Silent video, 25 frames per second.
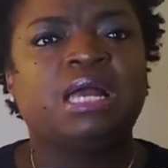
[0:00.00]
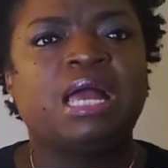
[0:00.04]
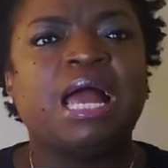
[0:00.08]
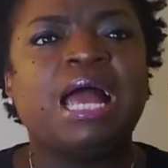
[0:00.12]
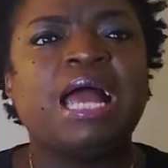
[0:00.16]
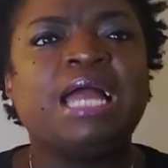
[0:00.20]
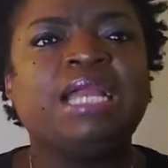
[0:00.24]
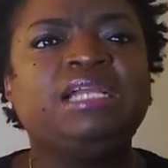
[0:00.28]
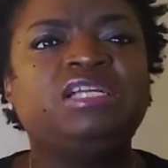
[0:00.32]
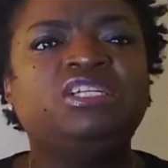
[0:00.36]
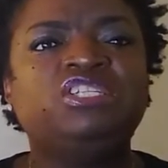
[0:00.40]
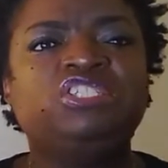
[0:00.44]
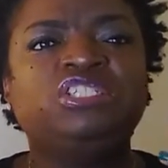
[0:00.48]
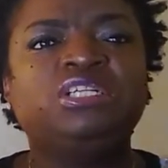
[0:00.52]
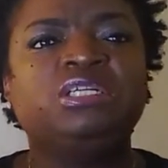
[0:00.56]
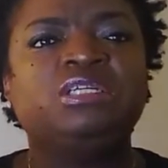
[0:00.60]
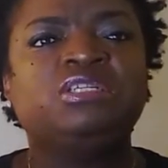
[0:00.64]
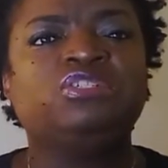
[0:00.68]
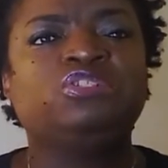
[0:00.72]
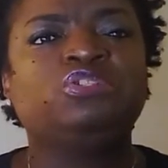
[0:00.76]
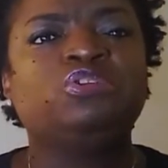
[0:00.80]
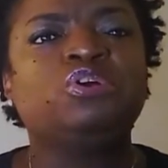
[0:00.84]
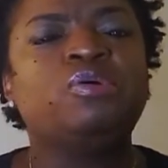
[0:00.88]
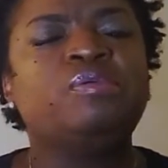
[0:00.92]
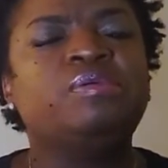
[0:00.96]
I can share
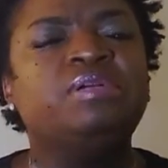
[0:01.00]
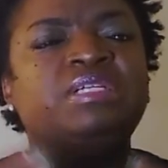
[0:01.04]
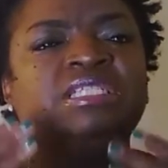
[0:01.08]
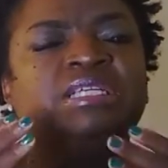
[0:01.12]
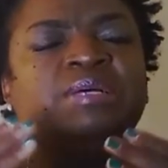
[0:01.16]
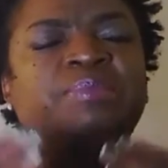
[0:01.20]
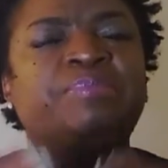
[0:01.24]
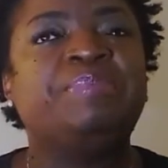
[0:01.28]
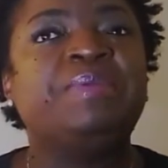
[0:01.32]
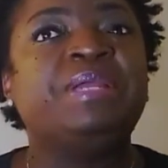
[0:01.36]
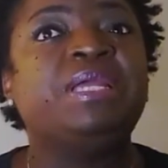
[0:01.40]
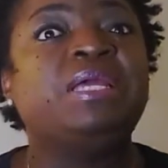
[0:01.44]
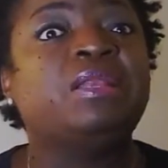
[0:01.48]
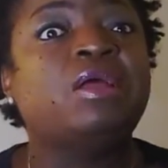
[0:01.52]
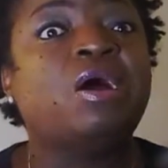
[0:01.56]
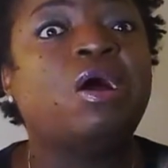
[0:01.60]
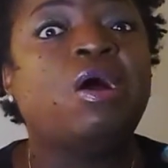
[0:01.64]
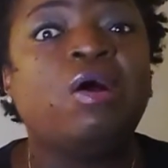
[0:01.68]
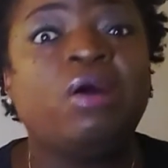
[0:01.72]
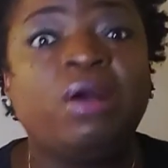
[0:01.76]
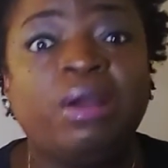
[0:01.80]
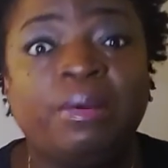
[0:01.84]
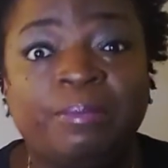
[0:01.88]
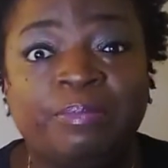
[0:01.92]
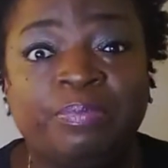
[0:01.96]
stories of being
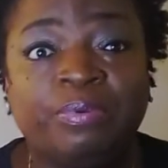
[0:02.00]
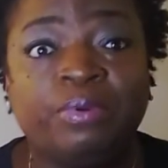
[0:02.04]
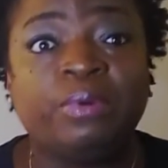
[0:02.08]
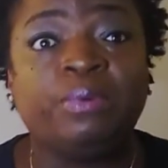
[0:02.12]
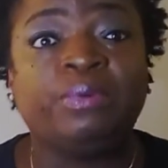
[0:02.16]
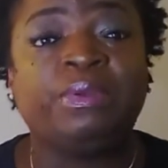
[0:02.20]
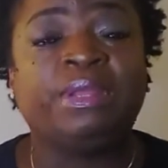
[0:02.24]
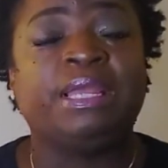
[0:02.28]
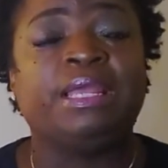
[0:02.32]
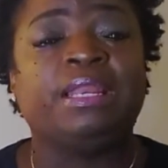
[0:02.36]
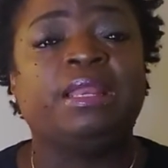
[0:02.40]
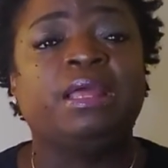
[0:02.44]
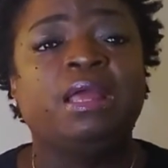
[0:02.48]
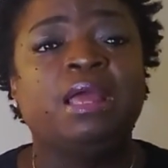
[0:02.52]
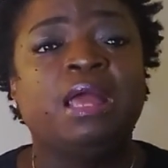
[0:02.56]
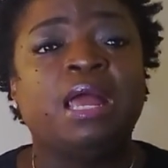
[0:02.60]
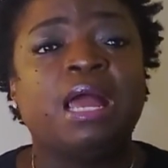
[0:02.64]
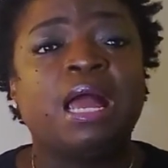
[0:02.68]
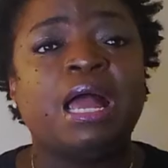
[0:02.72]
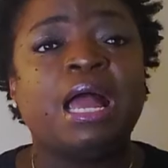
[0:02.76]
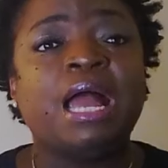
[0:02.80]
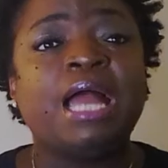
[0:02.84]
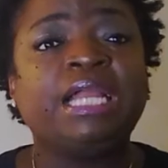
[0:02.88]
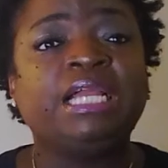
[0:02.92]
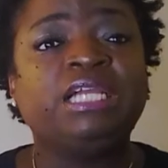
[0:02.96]
heartbroken.
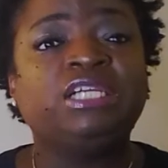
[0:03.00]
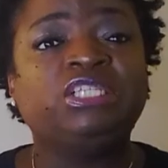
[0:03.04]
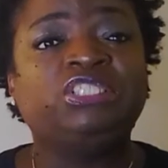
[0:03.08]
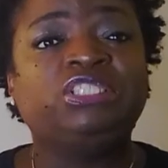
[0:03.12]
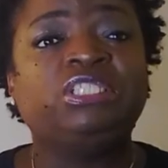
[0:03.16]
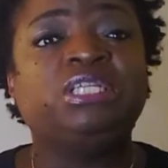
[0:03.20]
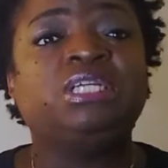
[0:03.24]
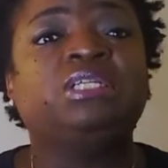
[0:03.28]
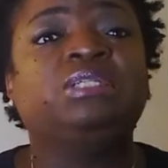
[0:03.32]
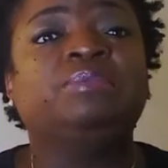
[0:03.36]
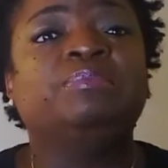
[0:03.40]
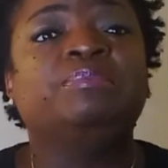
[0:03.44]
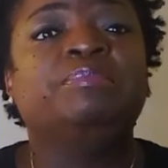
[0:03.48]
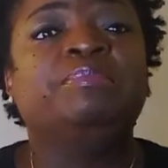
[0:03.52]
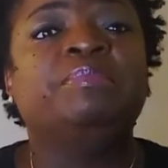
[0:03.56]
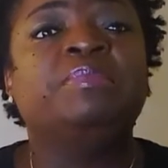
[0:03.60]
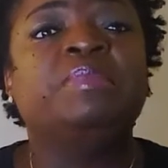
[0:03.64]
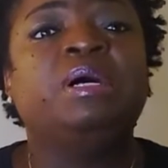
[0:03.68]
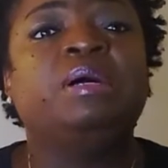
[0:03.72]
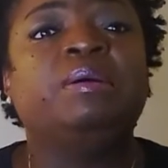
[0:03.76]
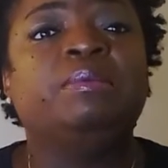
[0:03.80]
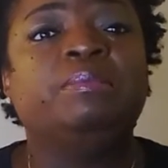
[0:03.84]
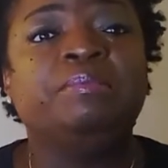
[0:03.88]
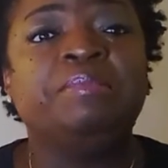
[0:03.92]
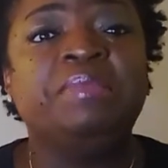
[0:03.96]
I can share
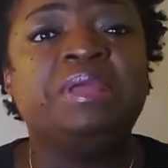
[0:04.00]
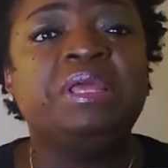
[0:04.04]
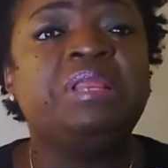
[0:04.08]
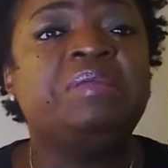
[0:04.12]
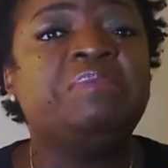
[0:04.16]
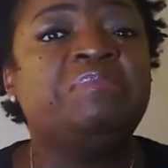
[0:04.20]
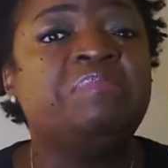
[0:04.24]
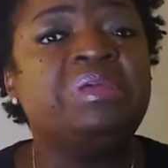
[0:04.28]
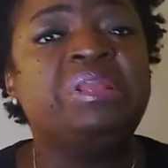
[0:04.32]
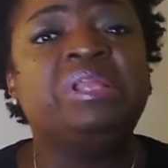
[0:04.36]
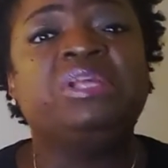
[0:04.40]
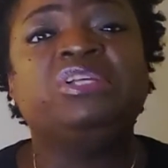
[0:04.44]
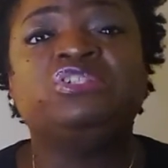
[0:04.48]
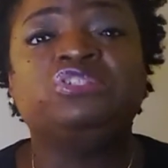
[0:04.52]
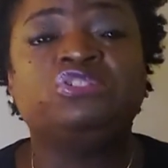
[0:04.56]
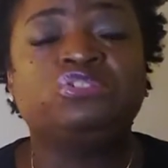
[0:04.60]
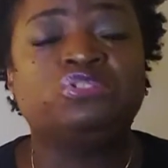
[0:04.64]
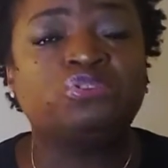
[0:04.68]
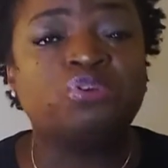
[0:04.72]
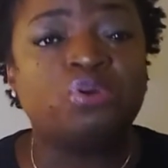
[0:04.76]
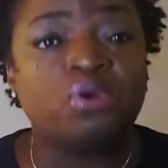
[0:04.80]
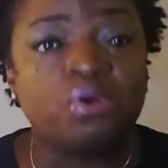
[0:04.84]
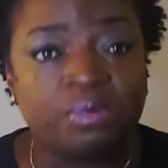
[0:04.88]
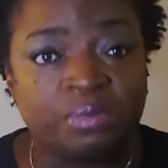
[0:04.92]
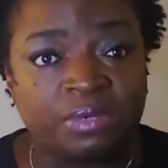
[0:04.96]
many, many
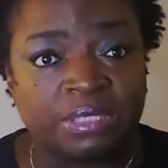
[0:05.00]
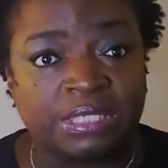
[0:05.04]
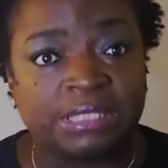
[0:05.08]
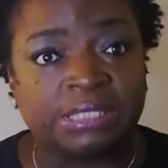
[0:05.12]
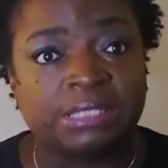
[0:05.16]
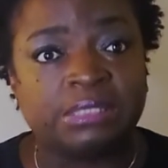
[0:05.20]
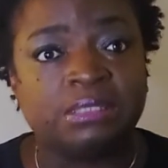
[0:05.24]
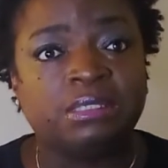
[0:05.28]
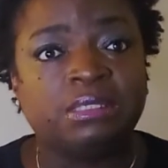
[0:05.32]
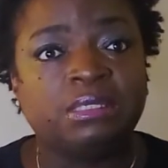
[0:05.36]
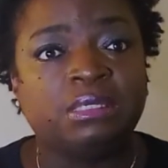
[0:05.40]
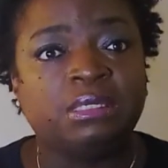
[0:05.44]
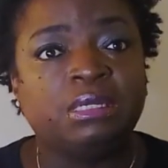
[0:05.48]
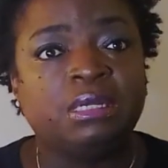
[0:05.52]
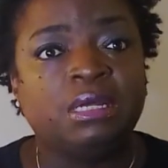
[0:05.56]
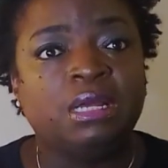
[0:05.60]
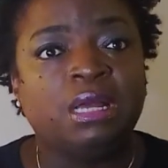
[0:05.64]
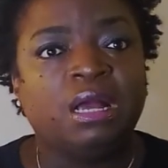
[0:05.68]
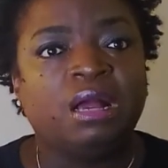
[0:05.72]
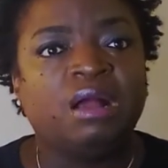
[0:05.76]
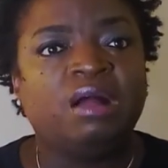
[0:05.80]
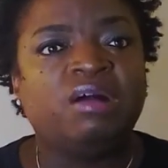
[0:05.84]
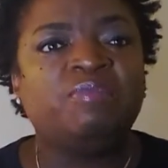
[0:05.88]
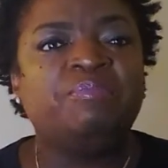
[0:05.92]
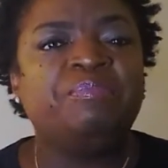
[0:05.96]
stories
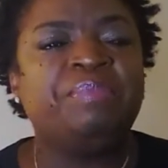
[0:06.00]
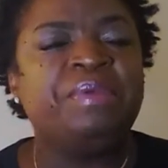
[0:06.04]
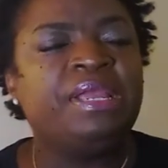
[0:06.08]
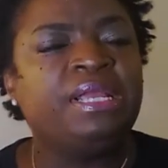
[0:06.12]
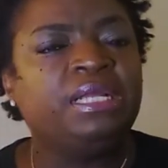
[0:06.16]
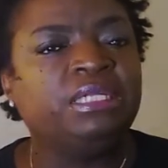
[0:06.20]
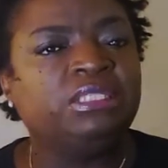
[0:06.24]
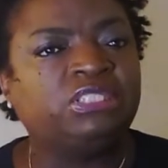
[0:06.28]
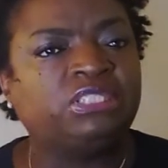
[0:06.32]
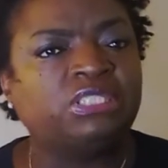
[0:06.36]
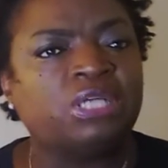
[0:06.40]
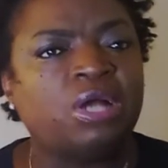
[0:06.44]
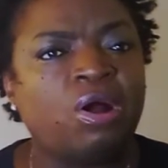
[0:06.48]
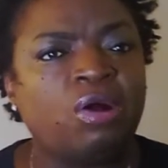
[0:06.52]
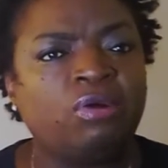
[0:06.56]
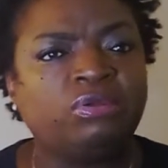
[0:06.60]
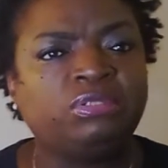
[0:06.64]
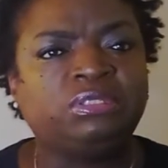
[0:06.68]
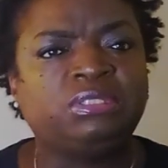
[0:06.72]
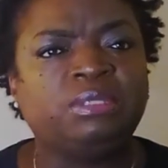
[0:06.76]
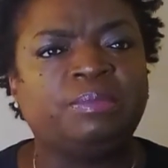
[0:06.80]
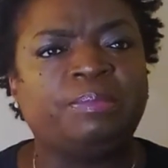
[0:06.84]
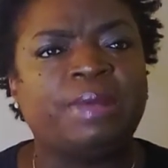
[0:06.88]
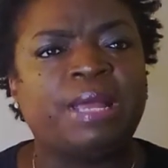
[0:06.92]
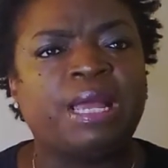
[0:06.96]
of being
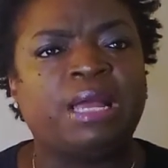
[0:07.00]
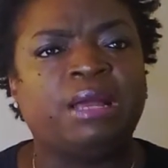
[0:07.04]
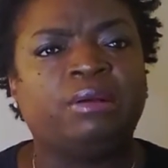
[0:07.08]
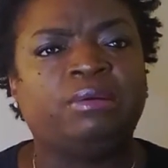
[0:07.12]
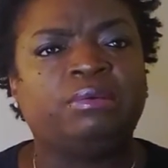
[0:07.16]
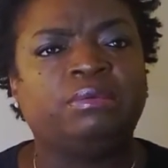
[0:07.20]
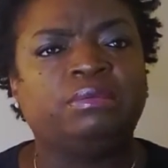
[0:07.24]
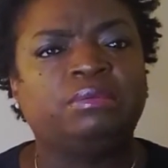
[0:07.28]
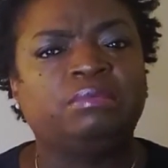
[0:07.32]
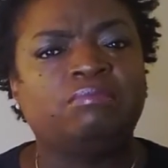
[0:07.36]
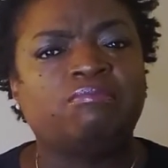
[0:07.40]
talked about